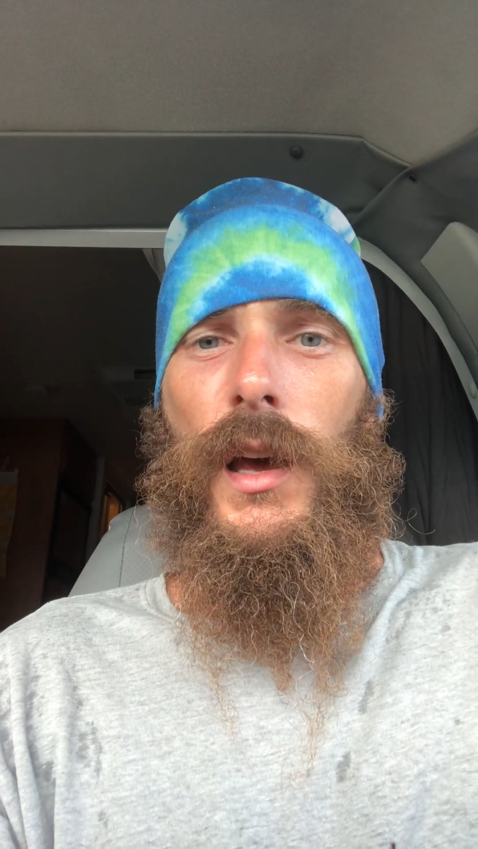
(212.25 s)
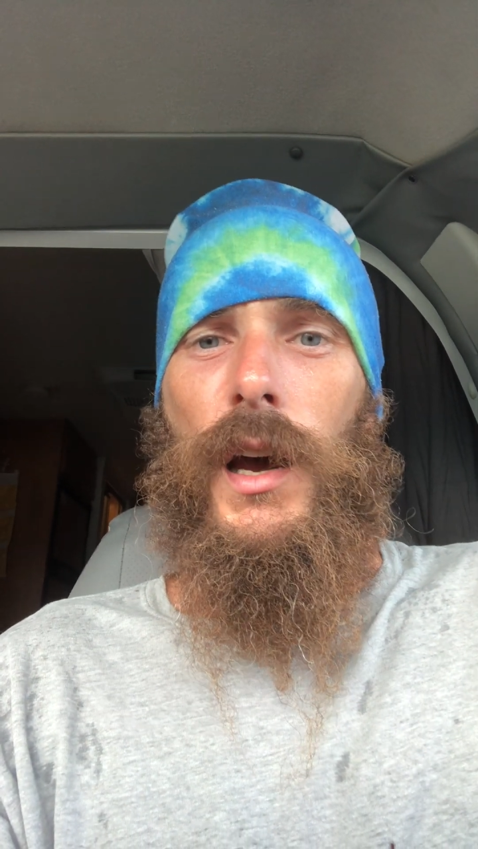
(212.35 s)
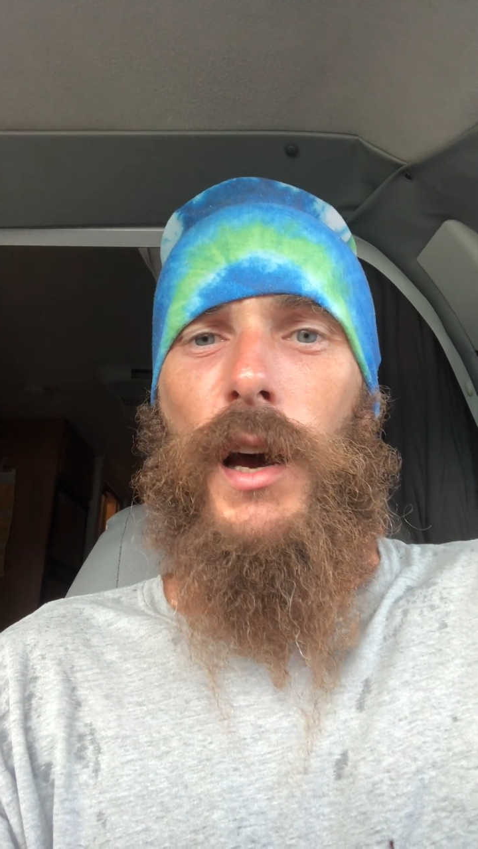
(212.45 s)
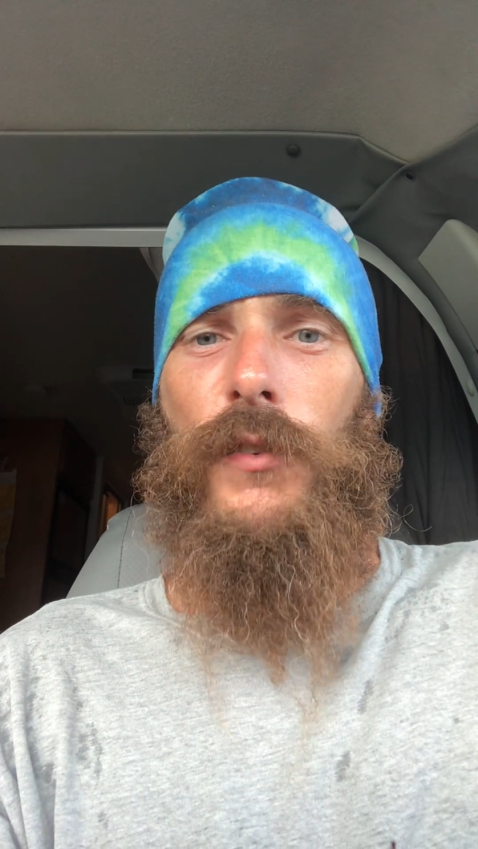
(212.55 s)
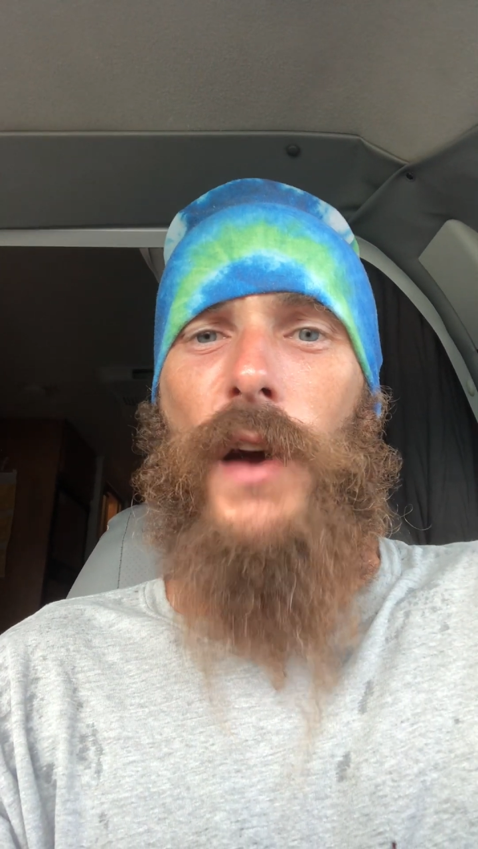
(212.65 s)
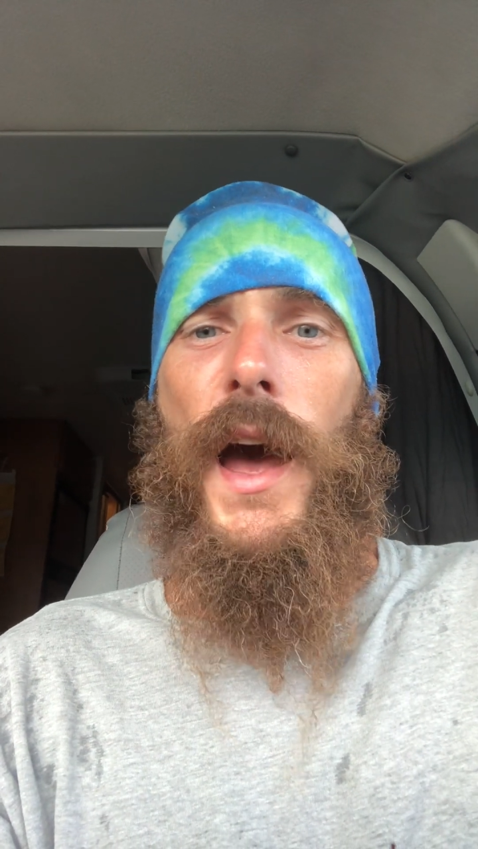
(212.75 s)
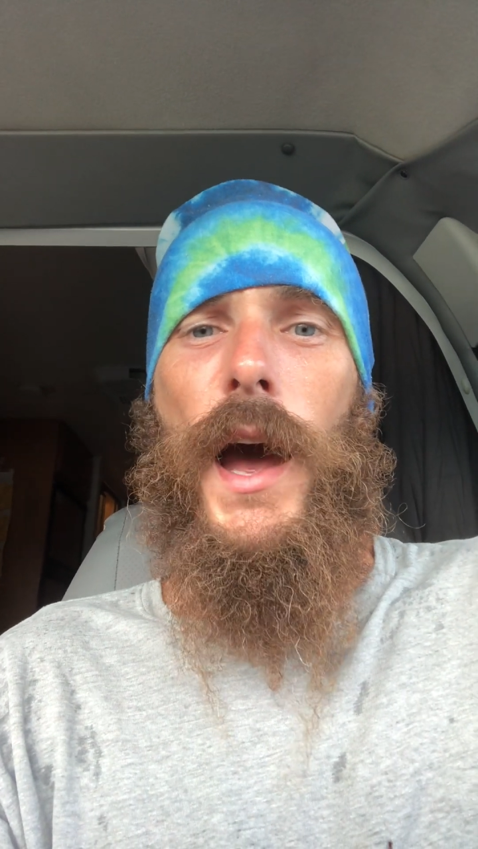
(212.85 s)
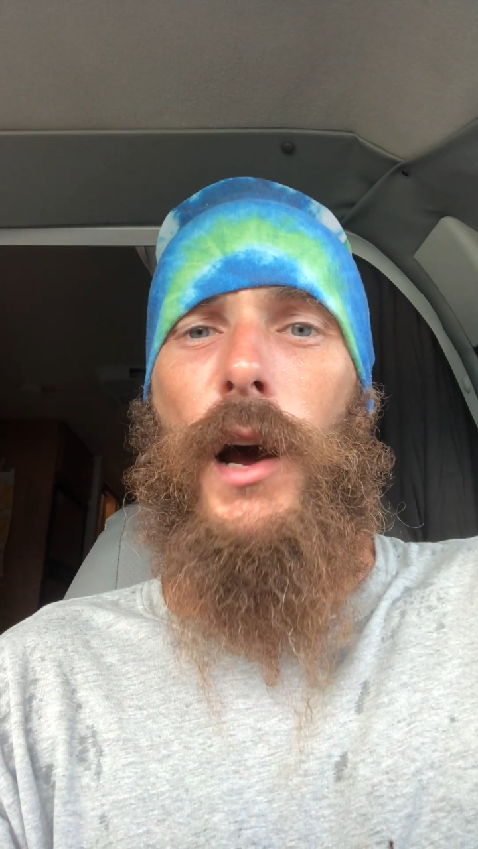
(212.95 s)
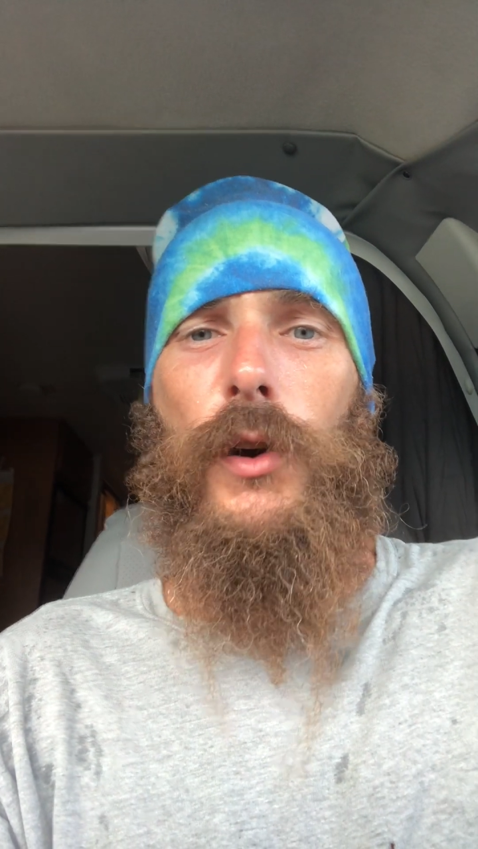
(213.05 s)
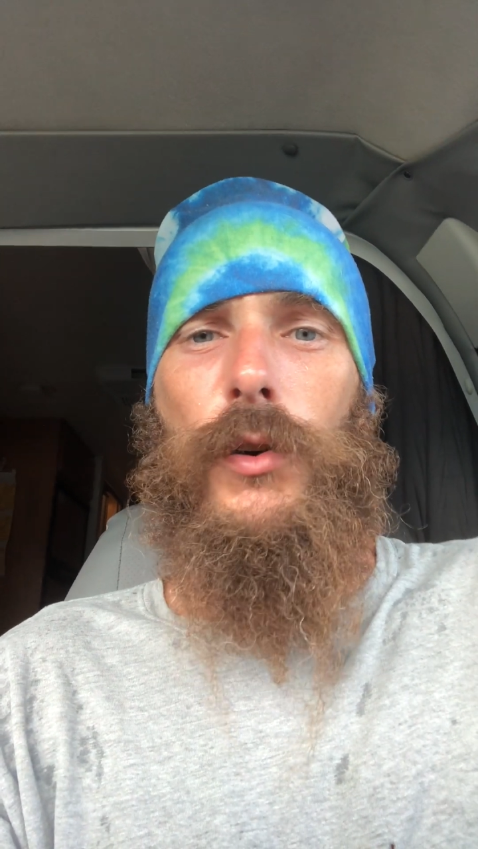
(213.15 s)
of
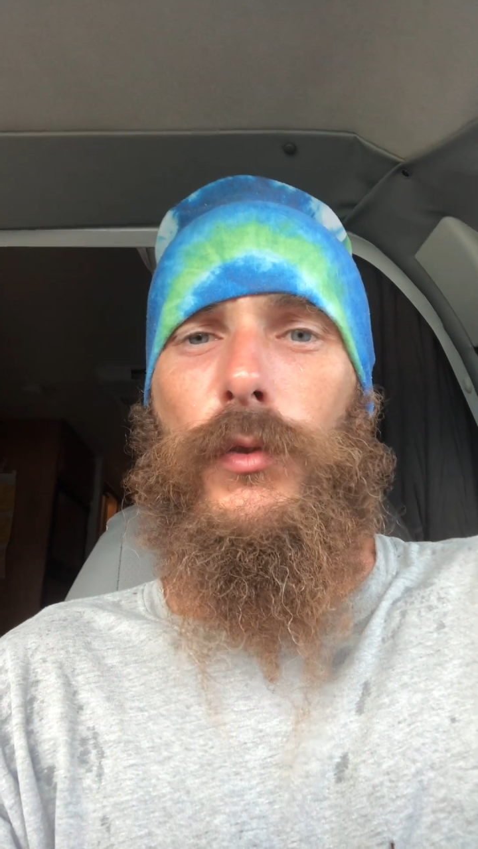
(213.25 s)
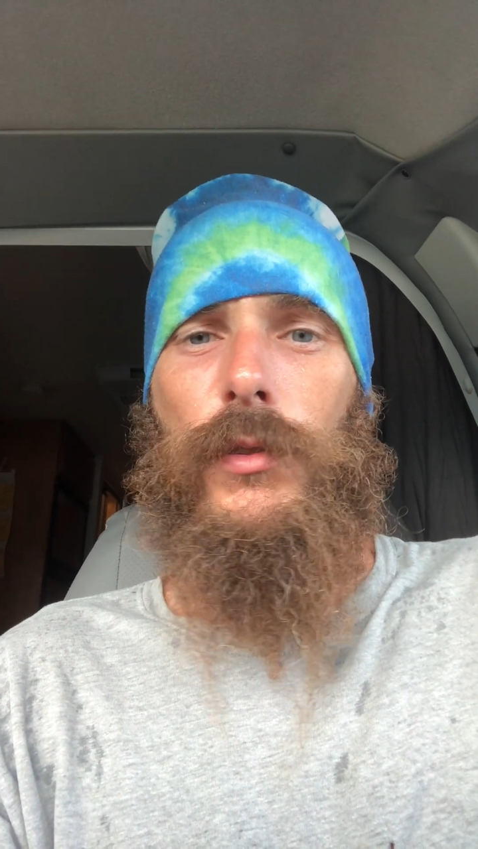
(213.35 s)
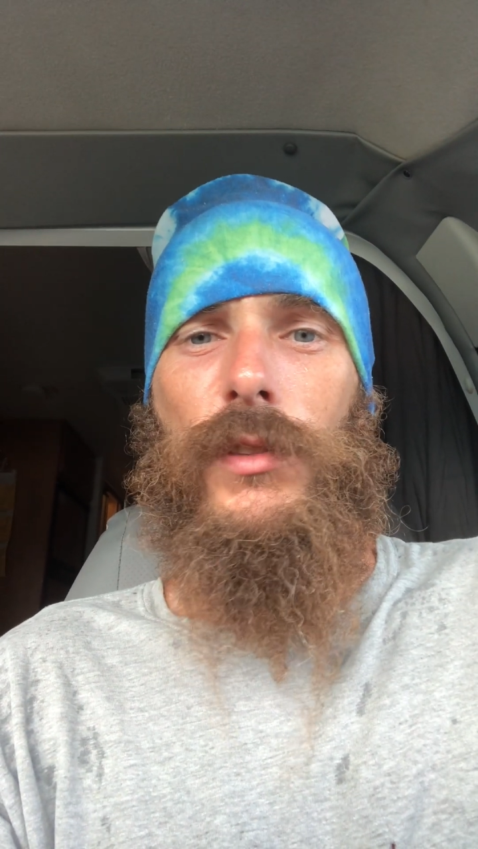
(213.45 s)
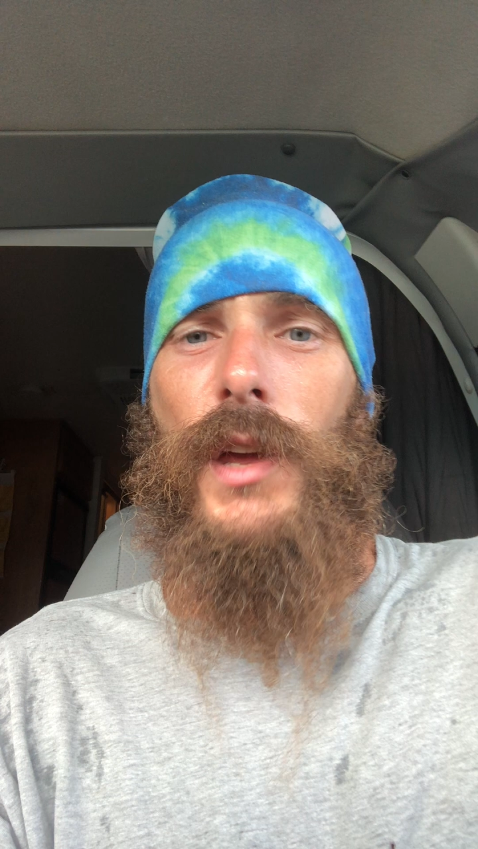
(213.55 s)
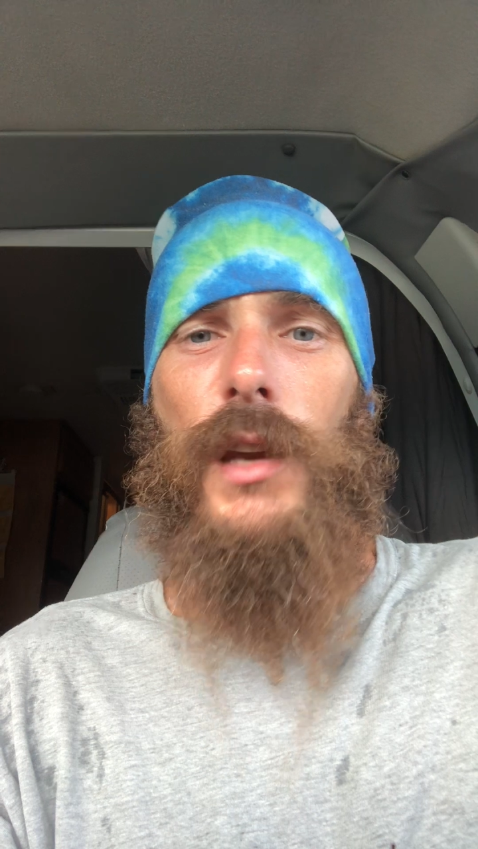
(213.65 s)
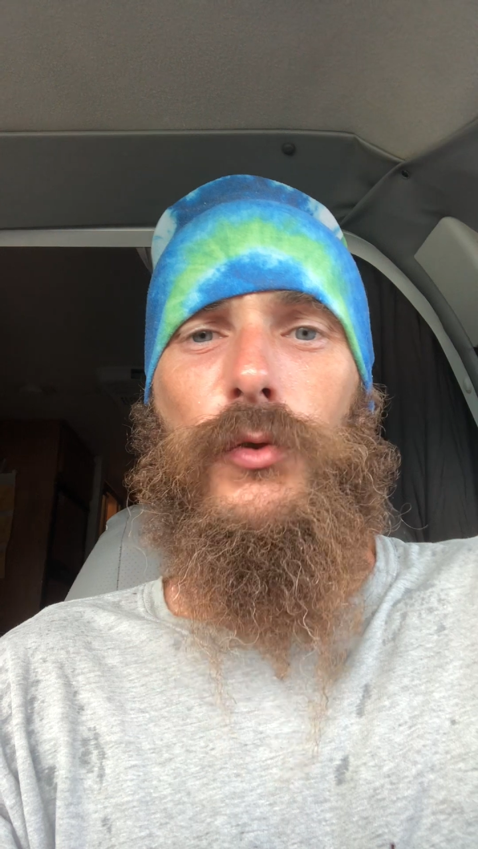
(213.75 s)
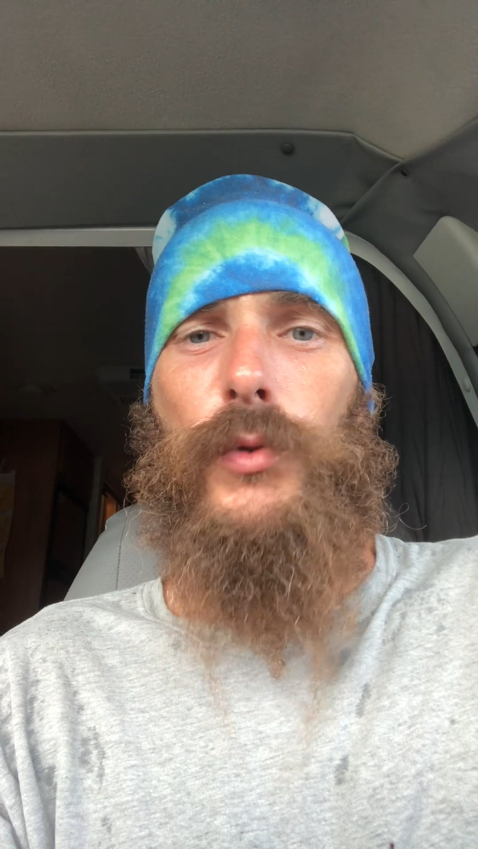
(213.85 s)
how things